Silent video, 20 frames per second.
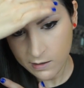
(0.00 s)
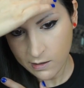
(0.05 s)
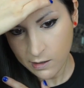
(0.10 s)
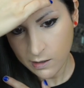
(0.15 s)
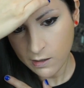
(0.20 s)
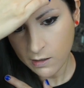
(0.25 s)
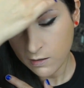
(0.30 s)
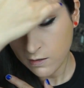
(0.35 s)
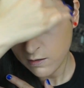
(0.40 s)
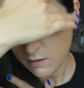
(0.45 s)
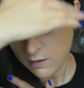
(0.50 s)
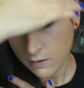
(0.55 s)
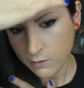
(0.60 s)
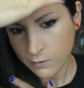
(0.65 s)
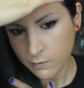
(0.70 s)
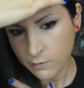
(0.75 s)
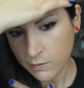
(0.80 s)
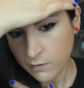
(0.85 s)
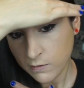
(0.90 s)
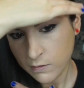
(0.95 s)
side,
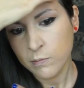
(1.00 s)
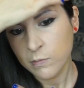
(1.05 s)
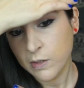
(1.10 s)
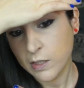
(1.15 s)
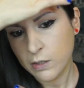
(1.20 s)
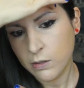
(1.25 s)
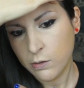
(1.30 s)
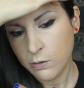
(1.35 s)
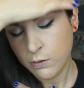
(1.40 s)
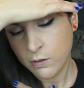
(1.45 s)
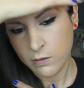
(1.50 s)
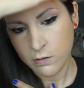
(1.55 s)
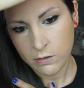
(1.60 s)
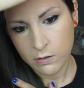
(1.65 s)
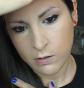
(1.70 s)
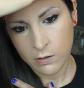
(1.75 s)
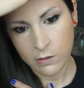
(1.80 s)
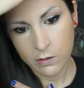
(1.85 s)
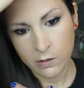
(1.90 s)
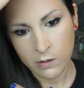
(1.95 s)
so I'm not too
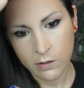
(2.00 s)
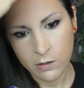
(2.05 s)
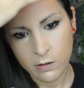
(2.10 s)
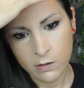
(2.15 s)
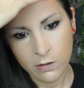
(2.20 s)
concerned.